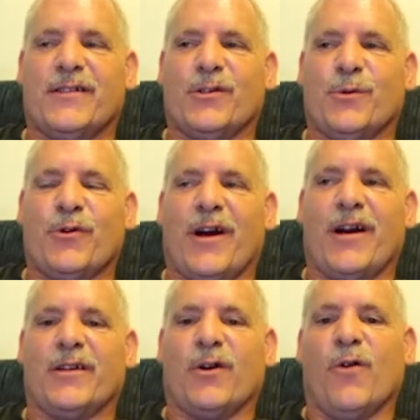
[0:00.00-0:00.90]
so we try
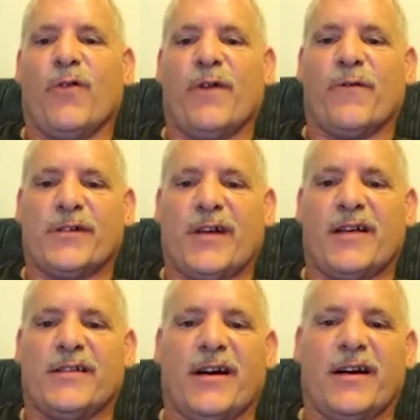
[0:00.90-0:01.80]
not to
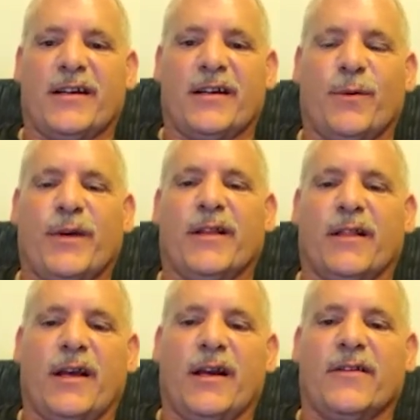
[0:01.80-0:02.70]
overemphasize on it until we get
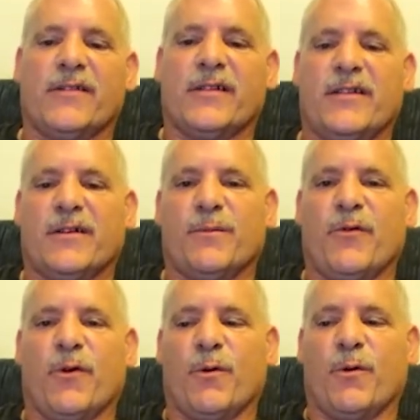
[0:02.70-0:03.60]
late in the season
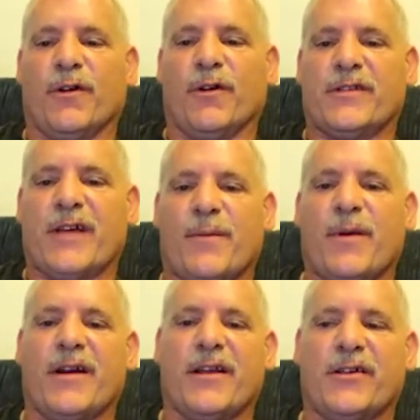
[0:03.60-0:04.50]
before we really start
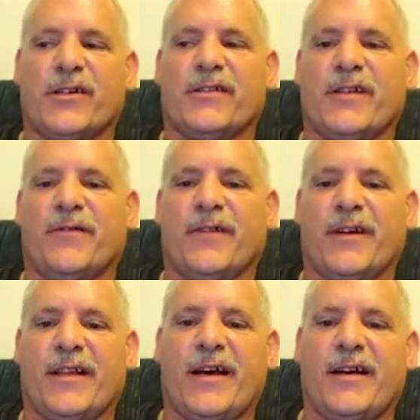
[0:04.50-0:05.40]
paying attention to stuff
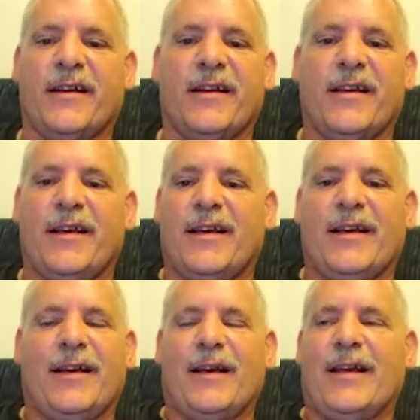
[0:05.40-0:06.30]
like that.
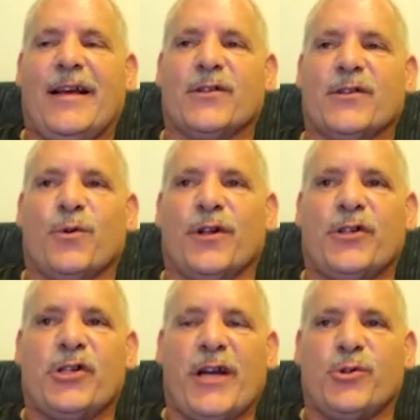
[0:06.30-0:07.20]
It doesn't really
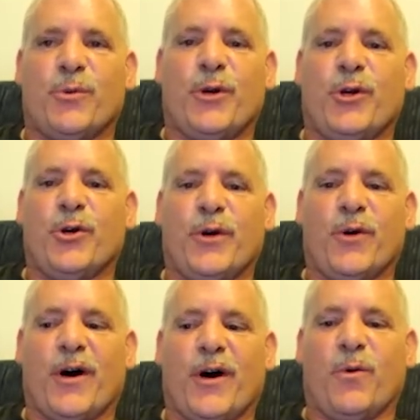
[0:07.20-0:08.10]
change what we do. We
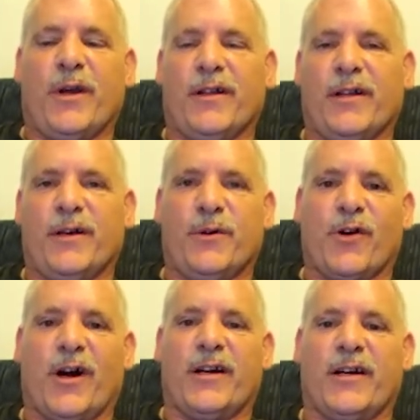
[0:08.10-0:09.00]
go out weekly. We
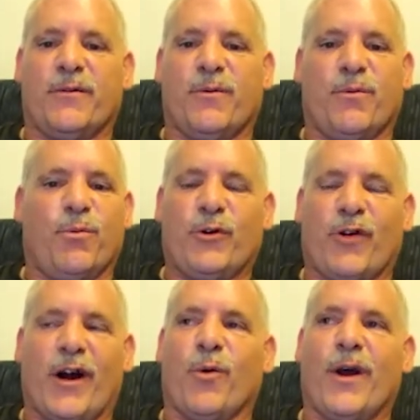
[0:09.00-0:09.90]
try to
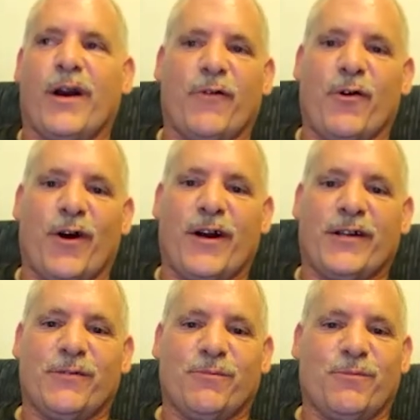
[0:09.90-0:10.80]
win every race.